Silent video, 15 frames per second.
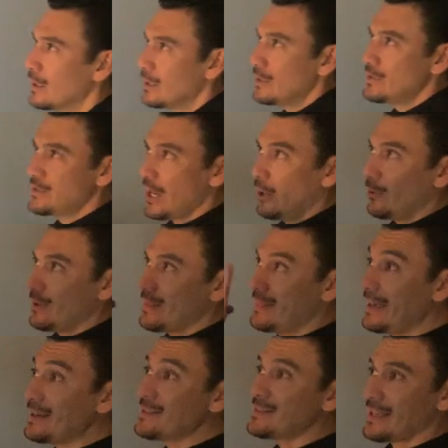So
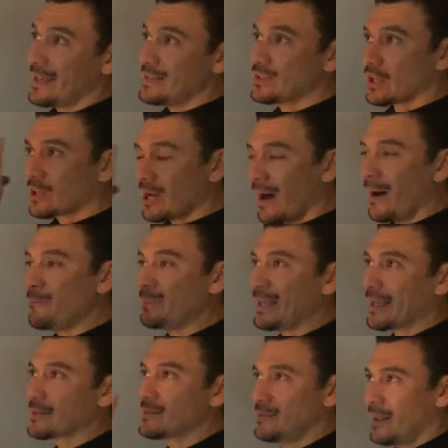this is a
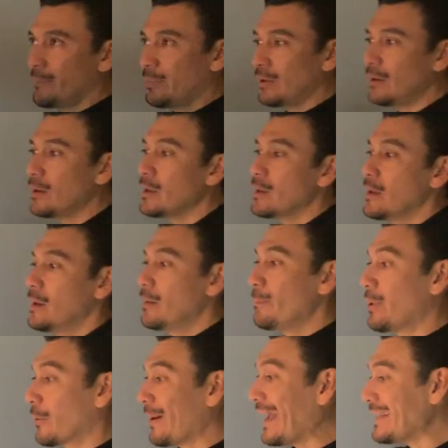complex number,
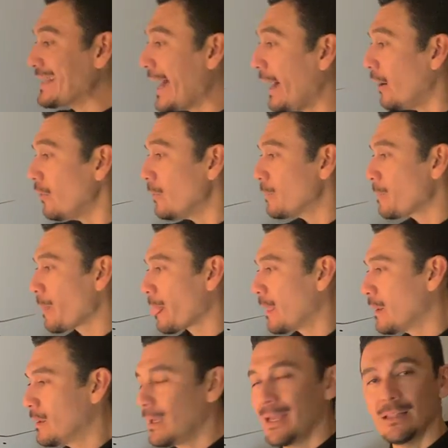but right now
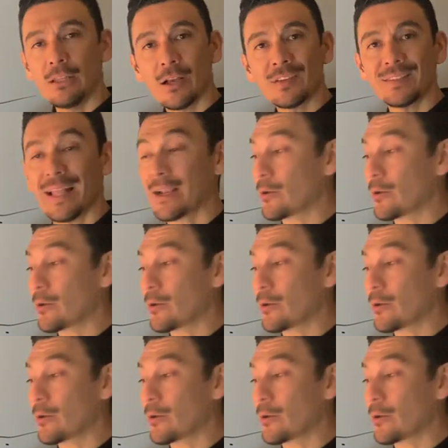it looks like